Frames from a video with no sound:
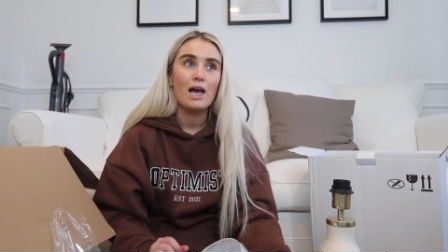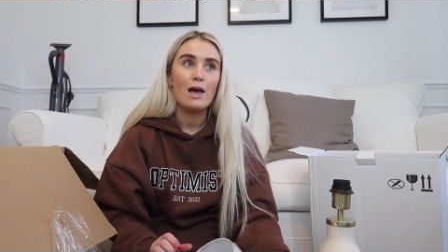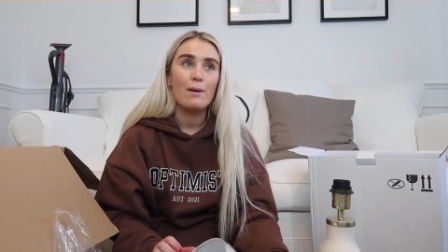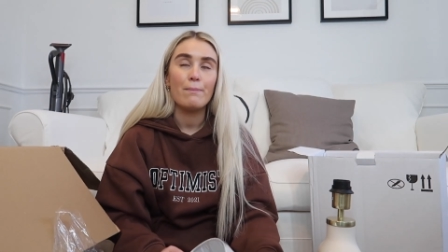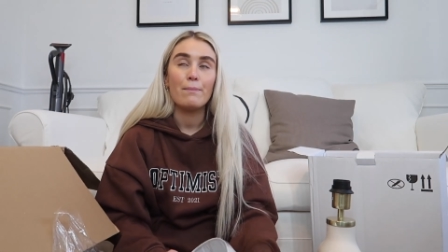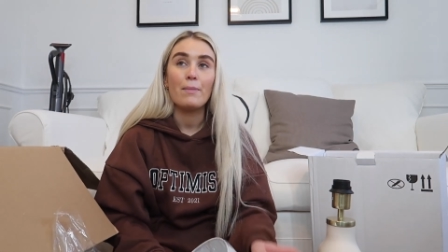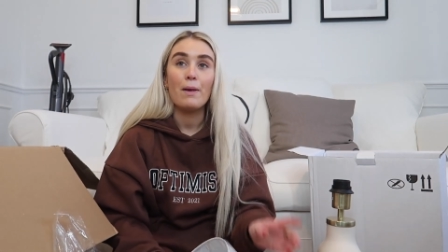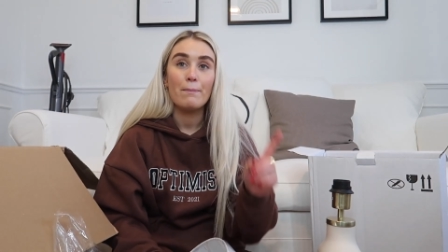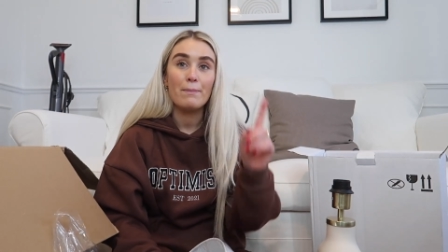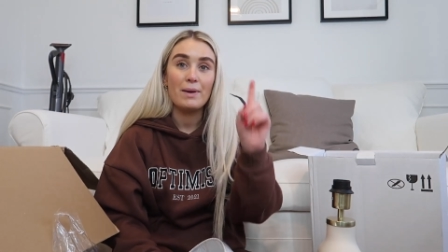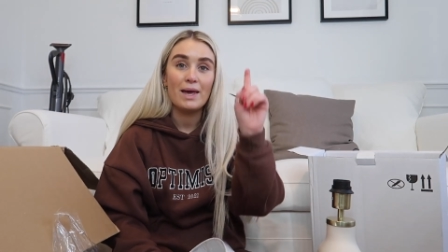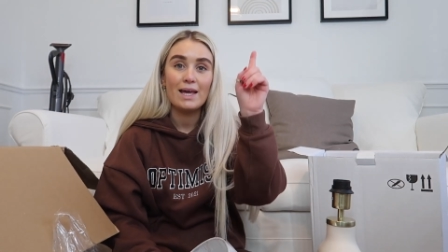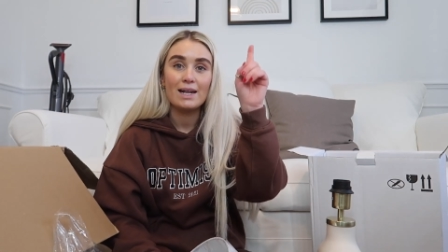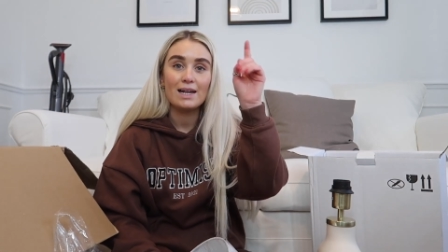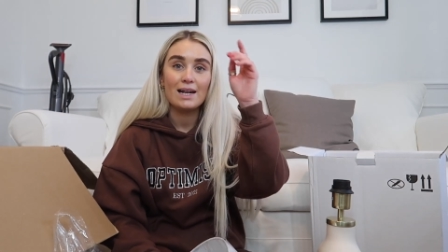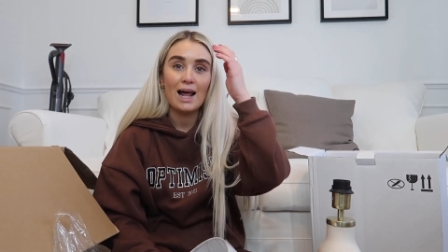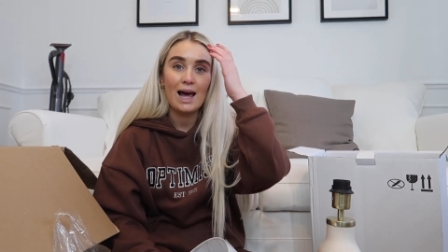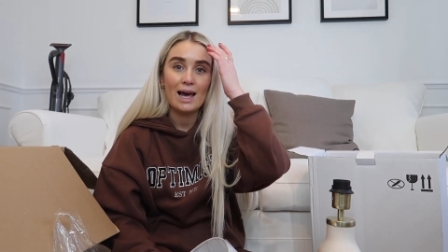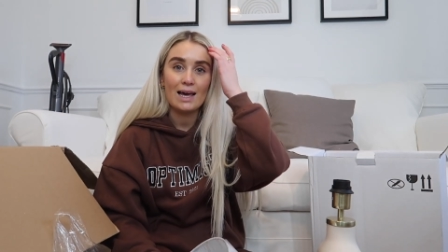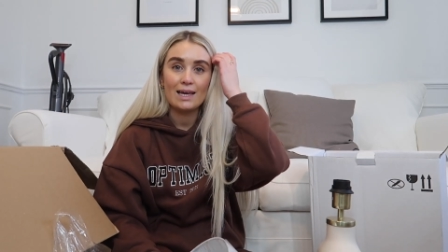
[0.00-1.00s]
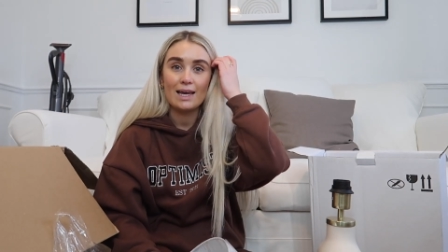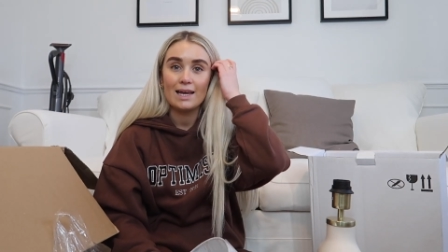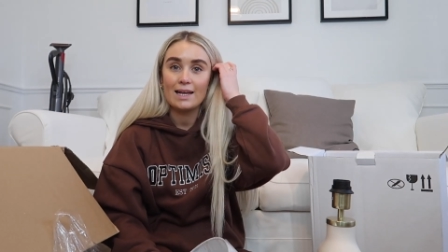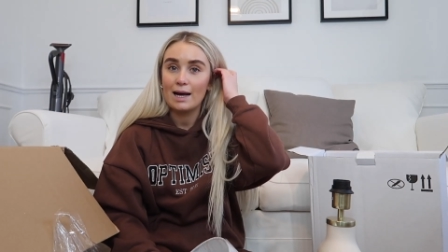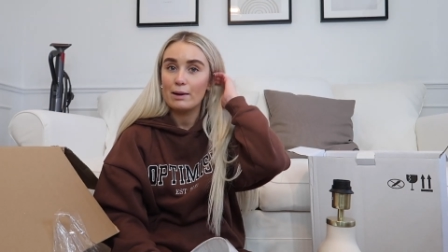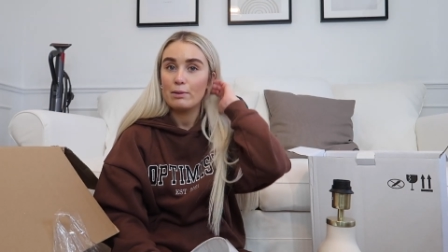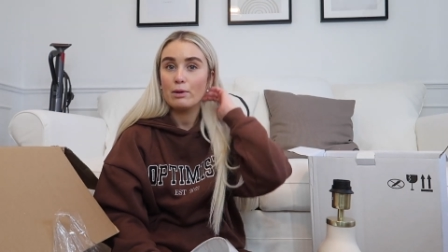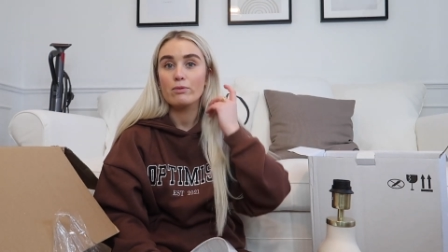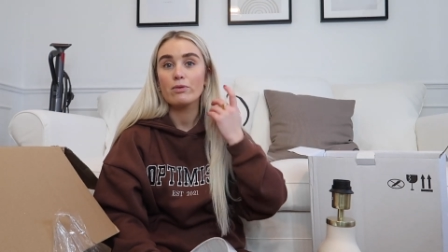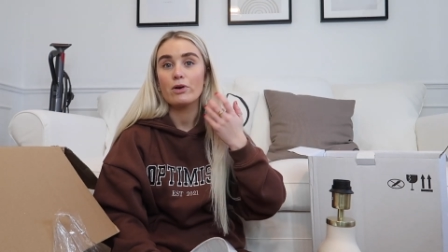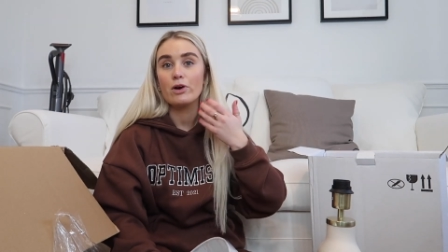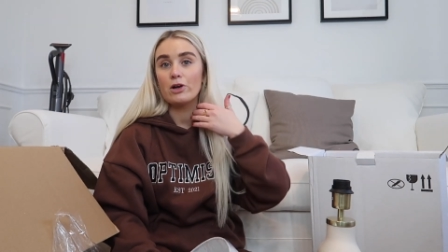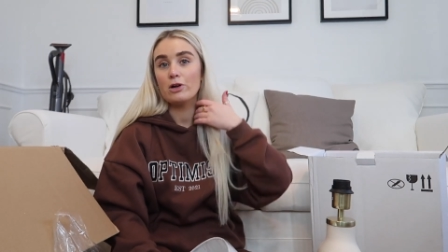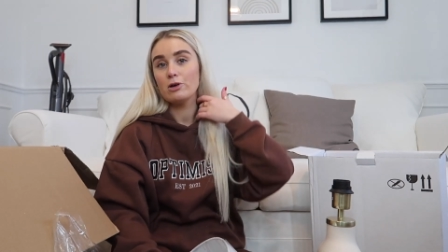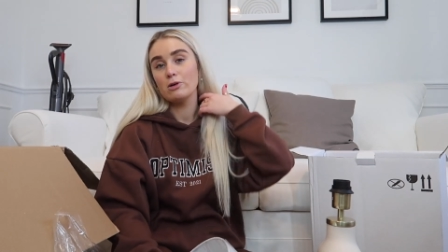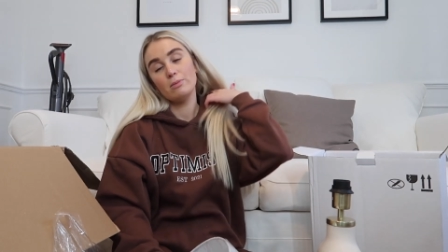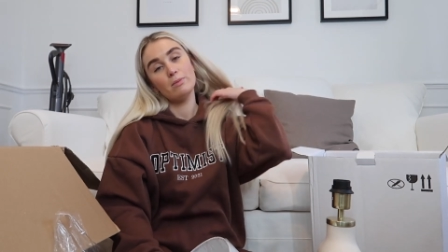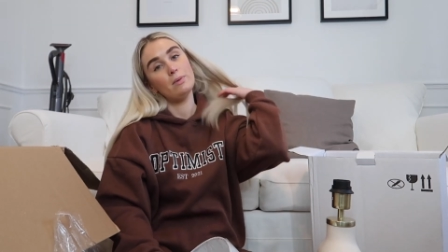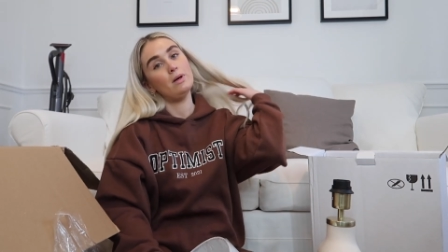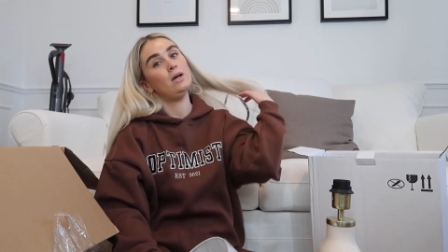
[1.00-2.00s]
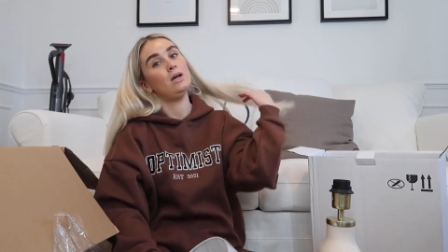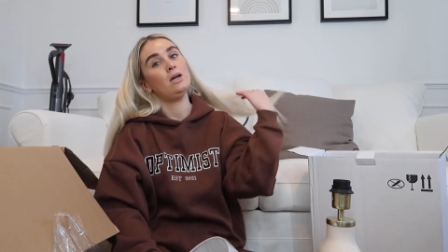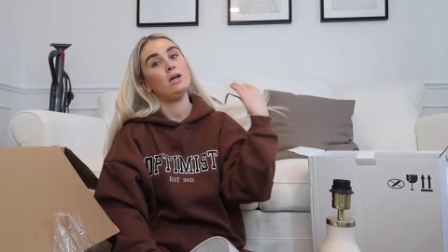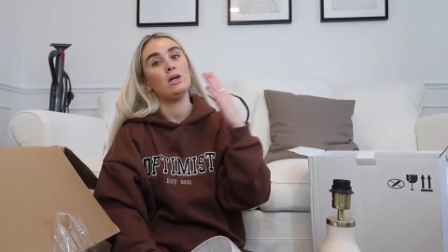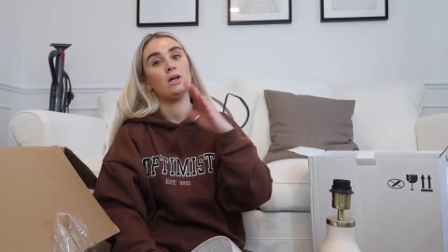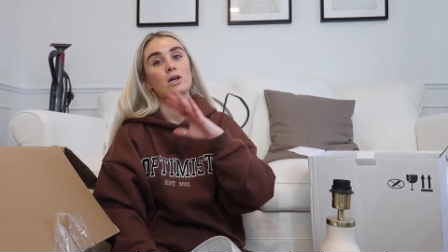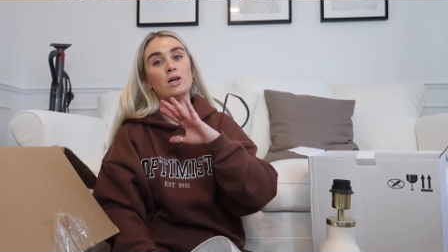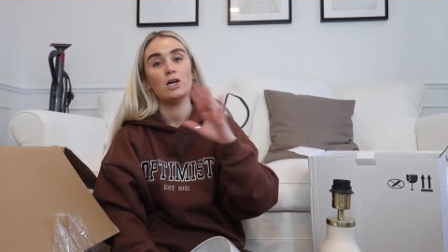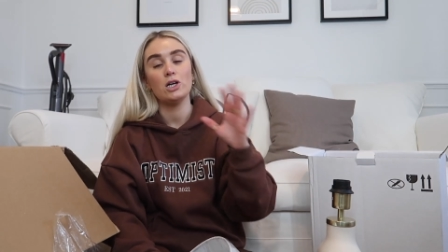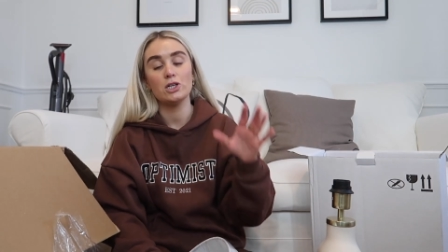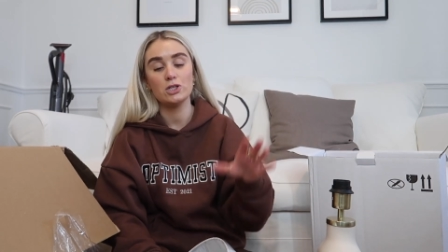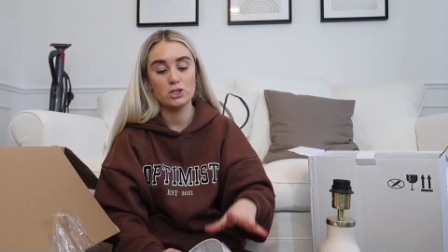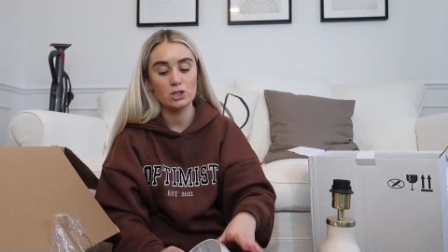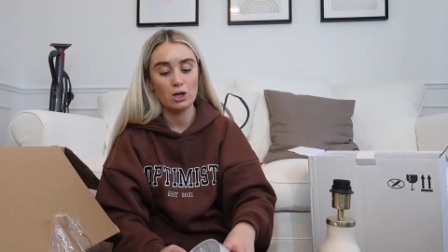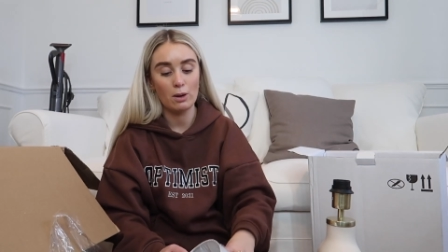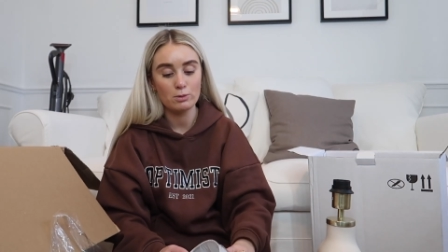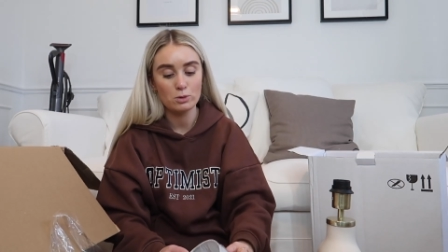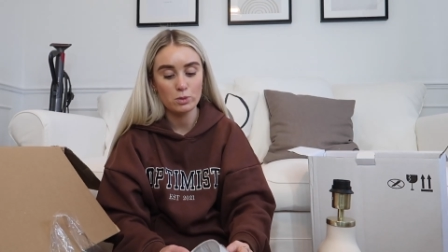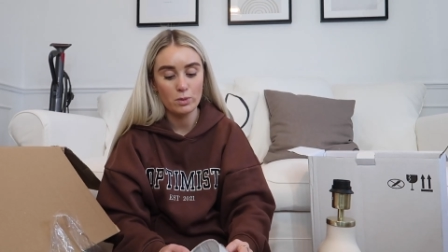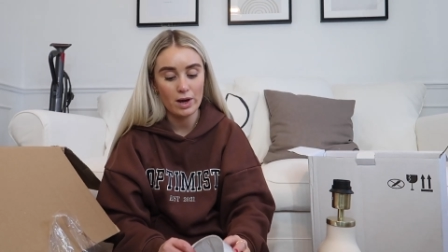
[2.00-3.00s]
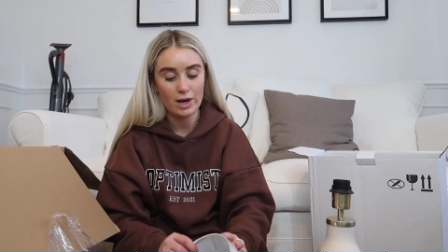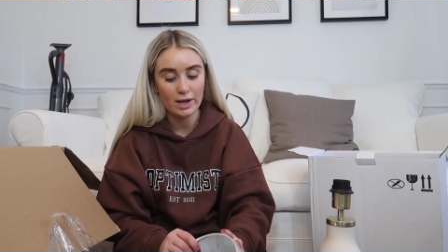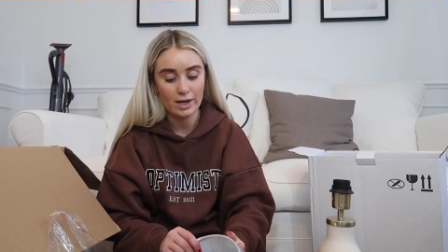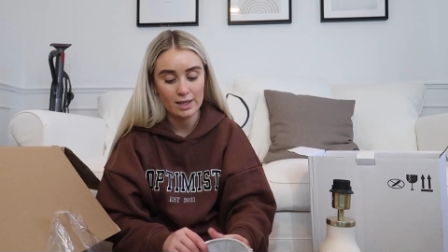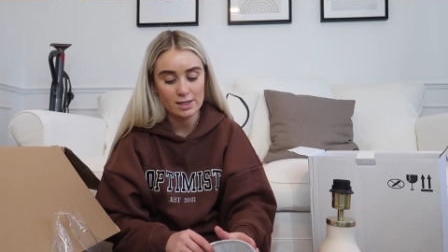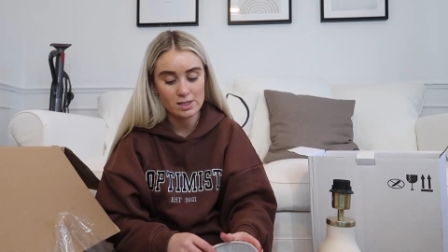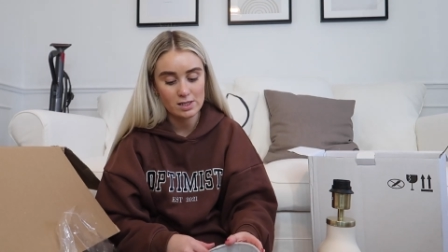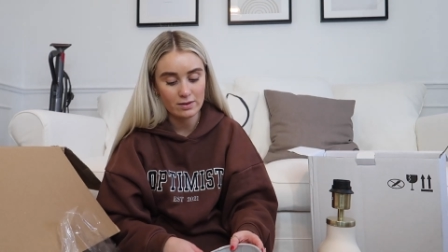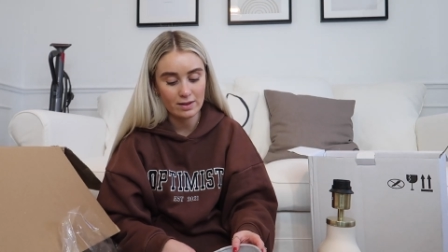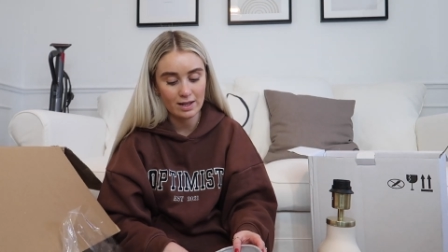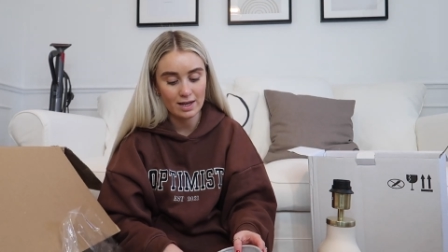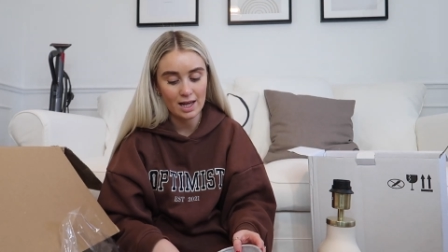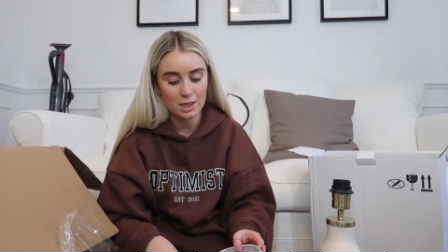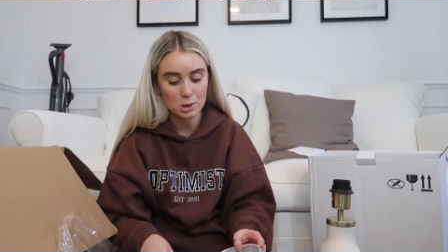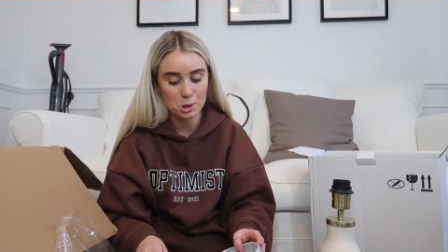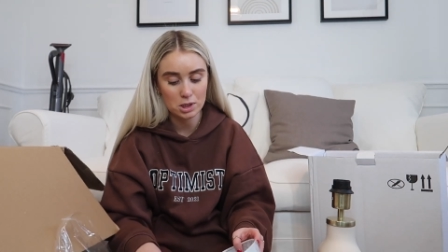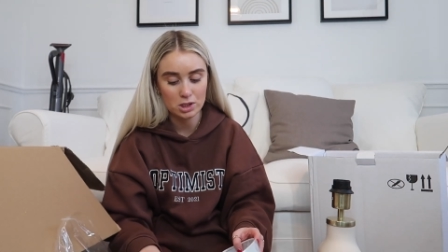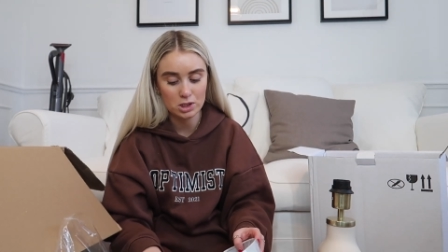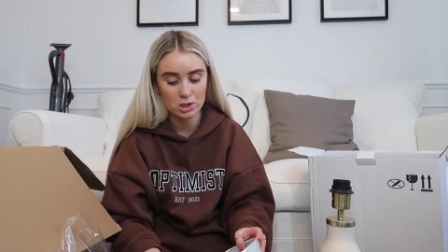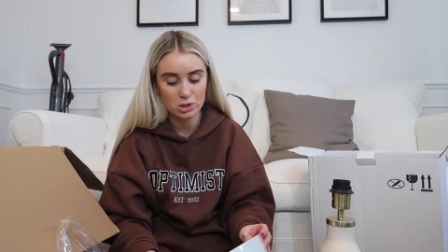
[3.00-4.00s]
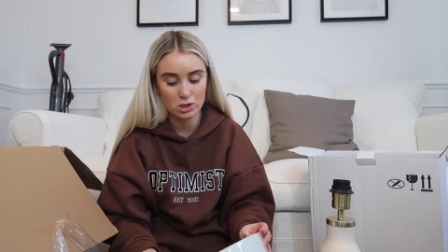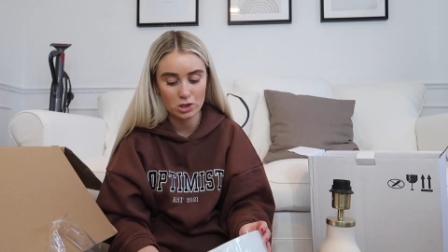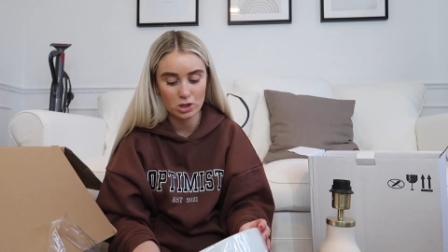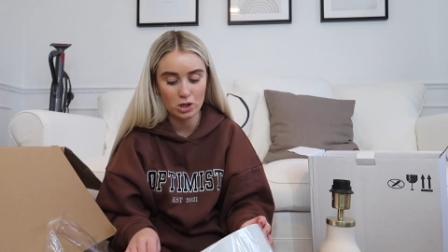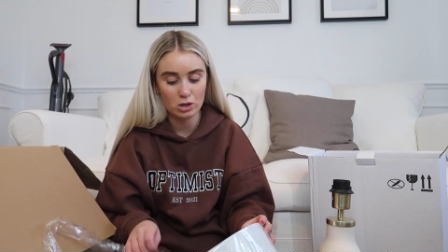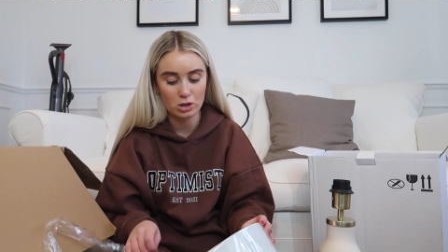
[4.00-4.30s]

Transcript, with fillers: um, main light in our room has stopped working. So the electrician's going